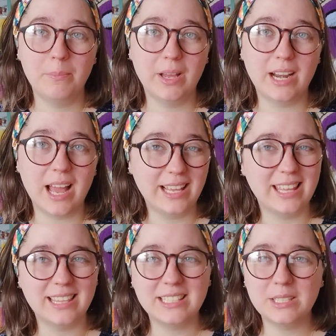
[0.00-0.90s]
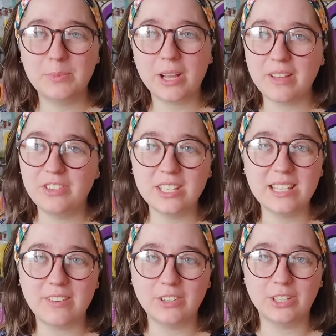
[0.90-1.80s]
But again, this is a book I've just
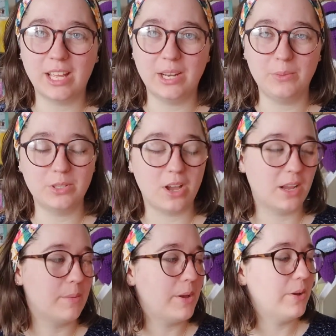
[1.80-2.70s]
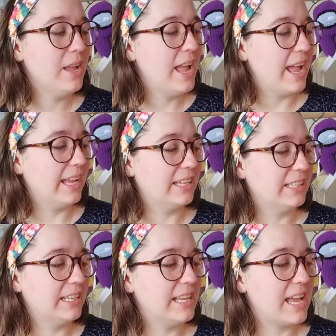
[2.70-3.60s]
never heard anyone talk about,
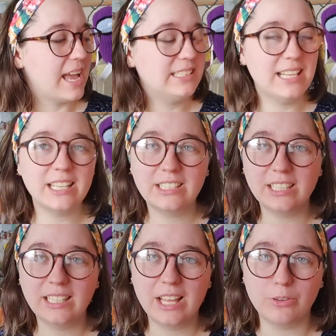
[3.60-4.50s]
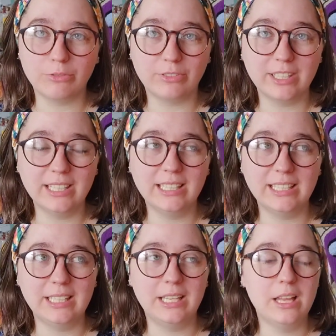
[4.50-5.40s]
and it has yet to like
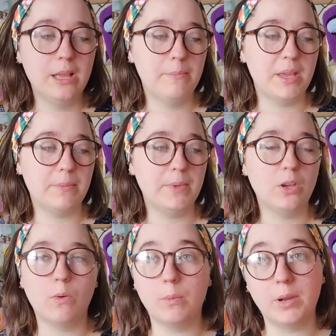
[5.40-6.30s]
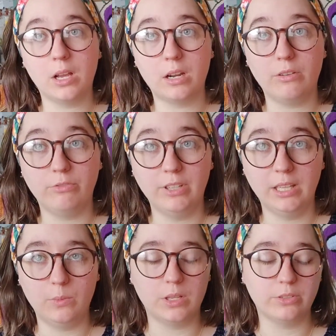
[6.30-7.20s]
really make me go, oh my god, I
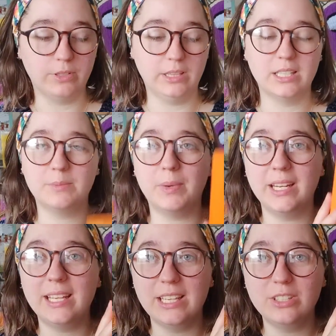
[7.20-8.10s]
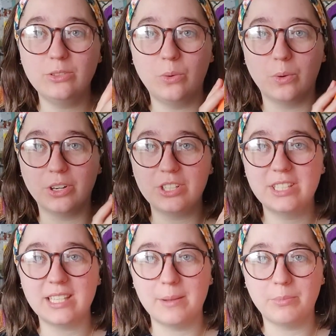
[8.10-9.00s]
really want to read this. But it is
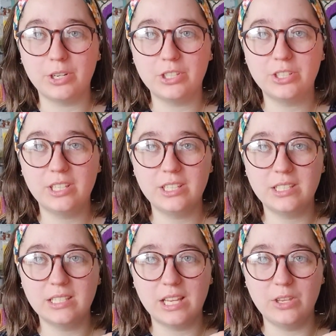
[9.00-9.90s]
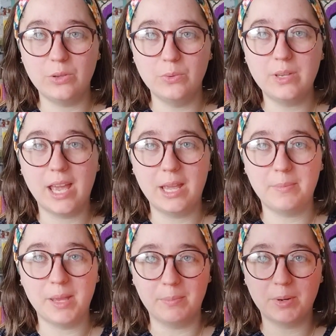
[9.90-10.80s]
gorgeous. I'm pretty sure this is a U
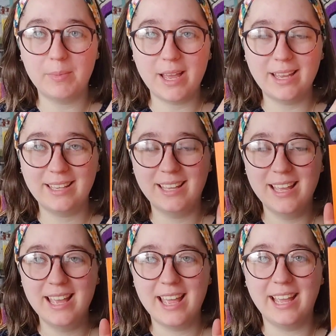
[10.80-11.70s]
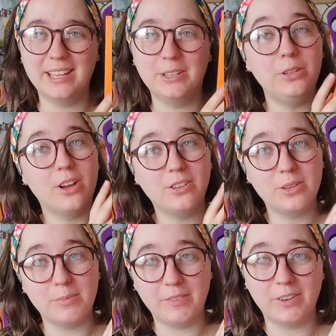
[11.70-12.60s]
K paperback, and y'all
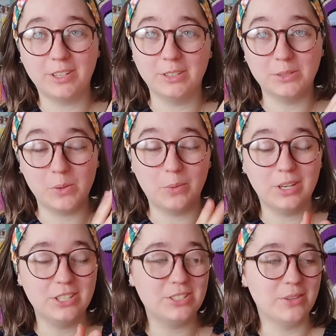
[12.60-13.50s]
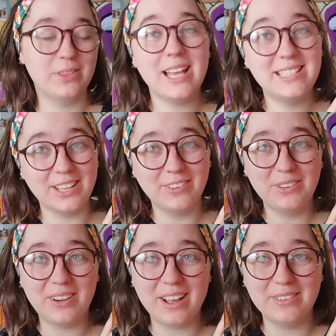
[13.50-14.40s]
know my favorite color is orange, so that's
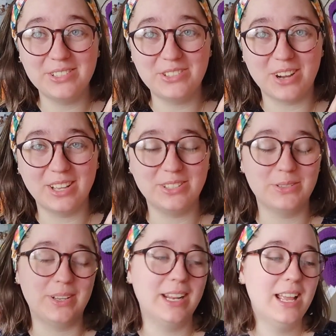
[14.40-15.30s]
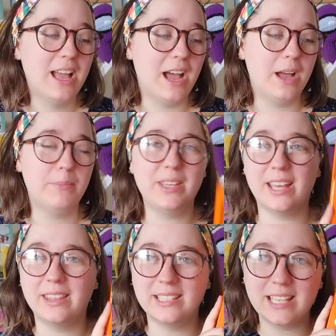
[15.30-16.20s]
definitely why I was drawn to it. Um, but
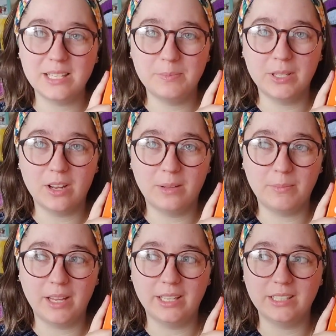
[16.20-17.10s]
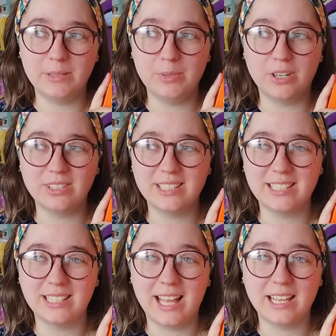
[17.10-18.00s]
yeah, this has been on my T B R
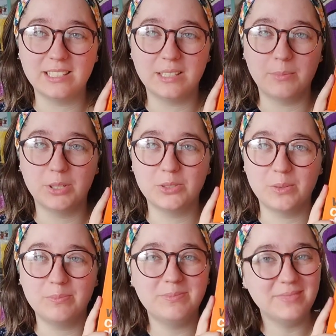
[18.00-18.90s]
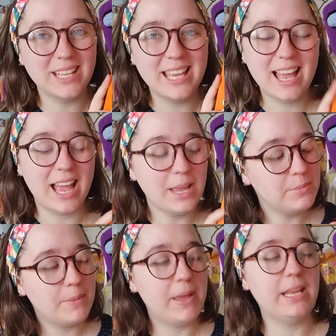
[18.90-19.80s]
since the last summer, so I'm, I
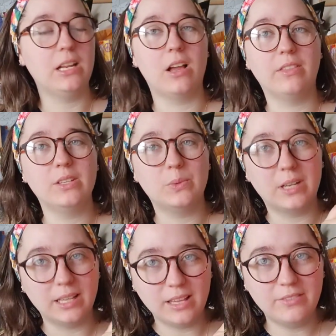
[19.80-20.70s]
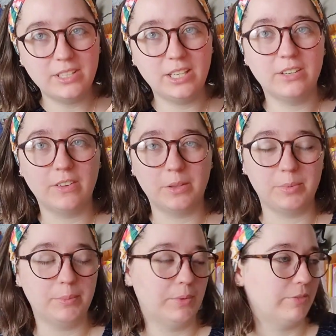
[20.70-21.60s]
am debating on this one. I'd love to hear if other
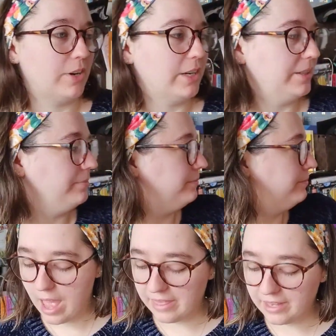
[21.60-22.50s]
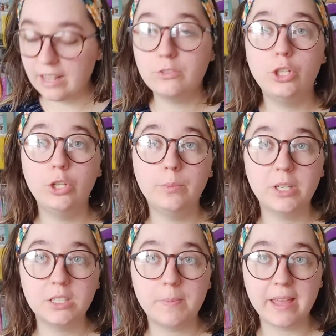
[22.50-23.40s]
people have read it. And then I have two
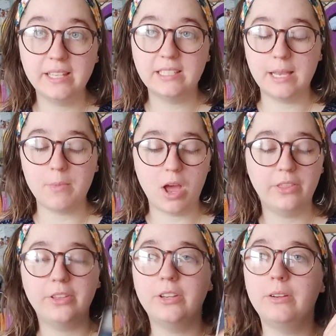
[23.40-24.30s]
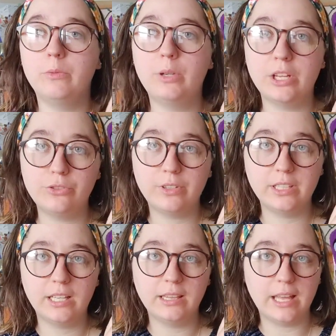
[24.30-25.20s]
books by the same author,
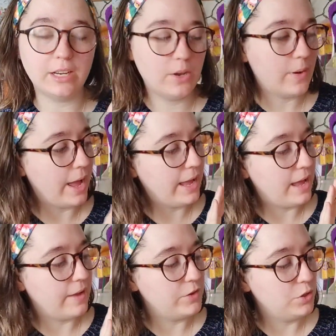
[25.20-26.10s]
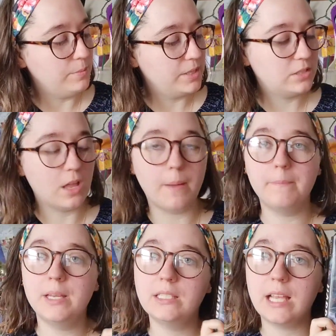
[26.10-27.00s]
Katrina Leno. I have You Must Not
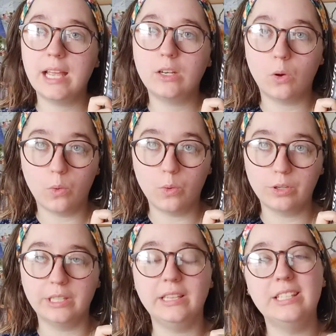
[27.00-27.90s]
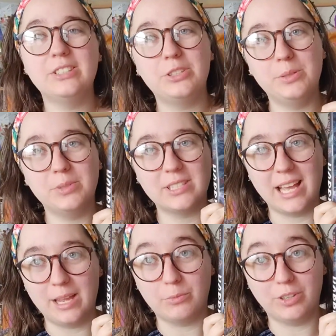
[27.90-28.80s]
Miss and Horrid. These are two books
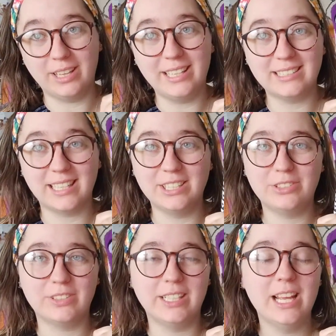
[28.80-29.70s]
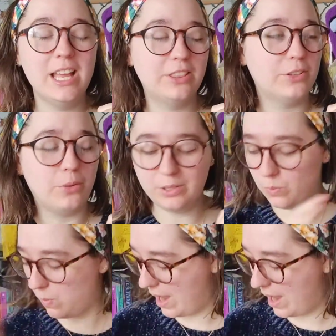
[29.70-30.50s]
I am really excited to read. They're the only